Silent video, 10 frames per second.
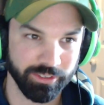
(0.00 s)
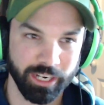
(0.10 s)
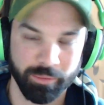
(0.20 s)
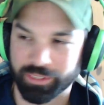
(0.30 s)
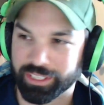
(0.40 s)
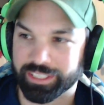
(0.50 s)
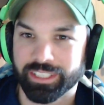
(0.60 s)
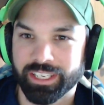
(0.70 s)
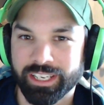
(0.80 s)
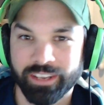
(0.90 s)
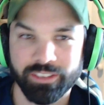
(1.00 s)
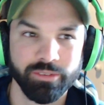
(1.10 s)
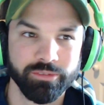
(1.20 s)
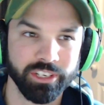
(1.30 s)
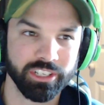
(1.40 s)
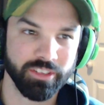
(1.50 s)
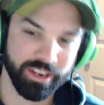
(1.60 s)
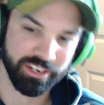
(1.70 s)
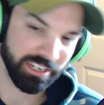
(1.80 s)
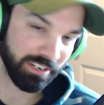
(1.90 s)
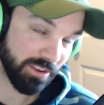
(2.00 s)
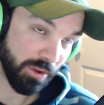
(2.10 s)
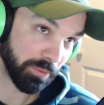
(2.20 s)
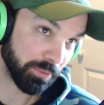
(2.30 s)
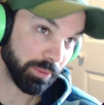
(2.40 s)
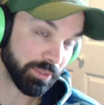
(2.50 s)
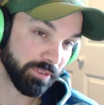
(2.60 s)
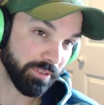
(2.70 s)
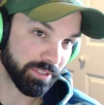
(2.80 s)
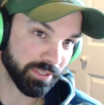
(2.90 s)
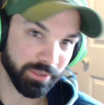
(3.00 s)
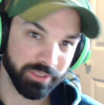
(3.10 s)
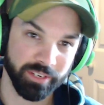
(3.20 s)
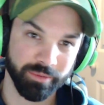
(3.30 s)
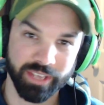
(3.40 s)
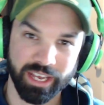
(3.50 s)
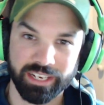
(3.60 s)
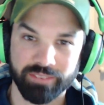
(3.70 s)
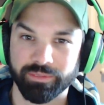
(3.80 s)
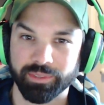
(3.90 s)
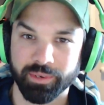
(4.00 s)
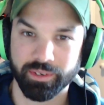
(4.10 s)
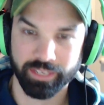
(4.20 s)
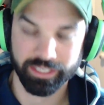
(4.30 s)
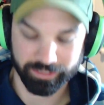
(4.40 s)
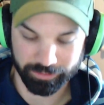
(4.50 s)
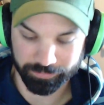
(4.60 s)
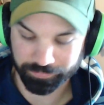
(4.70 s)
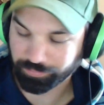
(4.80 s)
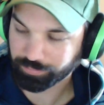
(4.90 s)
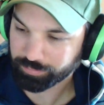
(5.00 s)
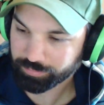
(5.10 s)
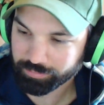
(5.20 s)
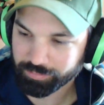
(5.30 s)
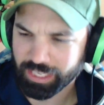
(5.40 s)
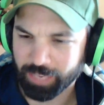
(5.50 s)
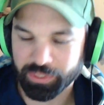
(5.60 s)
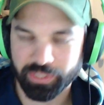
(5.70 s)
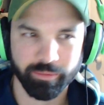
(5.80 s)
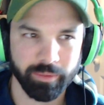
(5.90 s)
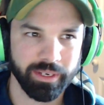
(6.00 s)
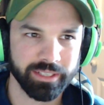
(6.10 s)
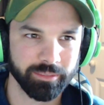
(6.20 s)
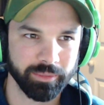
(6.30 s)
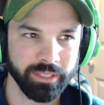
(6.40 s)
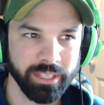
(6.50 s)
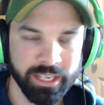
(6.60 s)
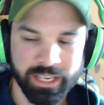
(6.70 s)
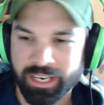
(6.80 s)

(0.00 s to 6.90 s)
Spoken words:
to fish, and then you need to know the rules associated with that in Florida, right? So I'm sure it'd be possible, but I